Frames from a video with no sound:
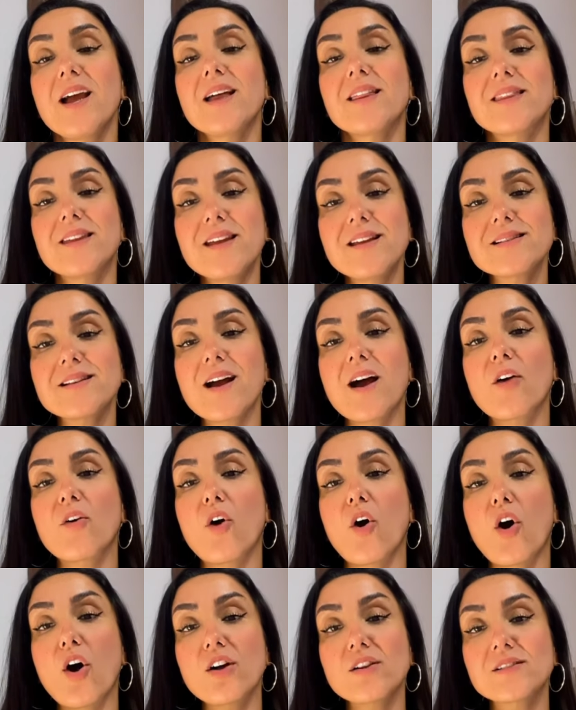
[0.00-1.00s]
These are
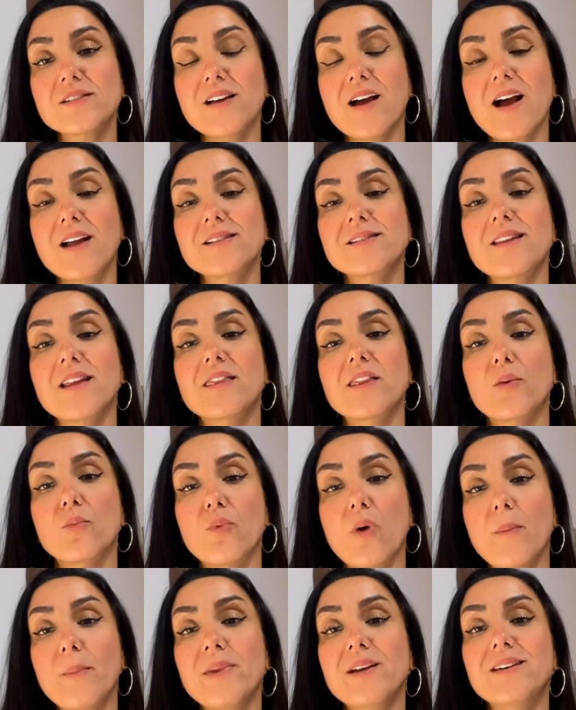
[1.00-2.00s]
all signs that the
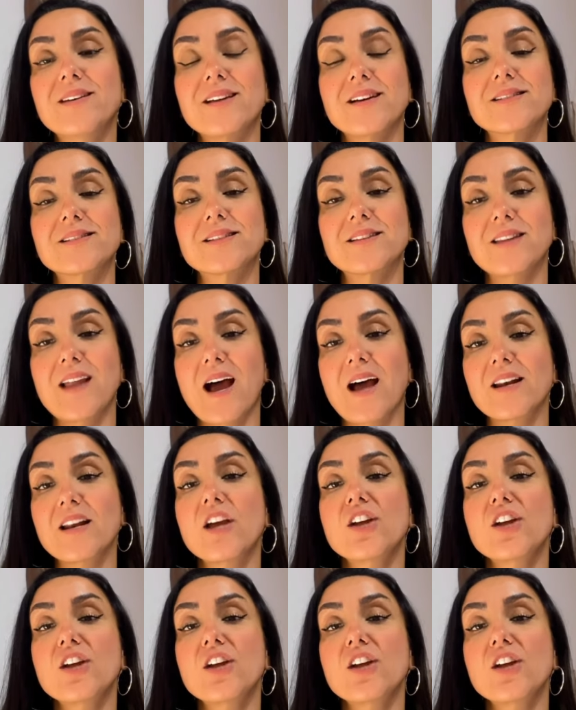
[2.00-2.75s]
woman does not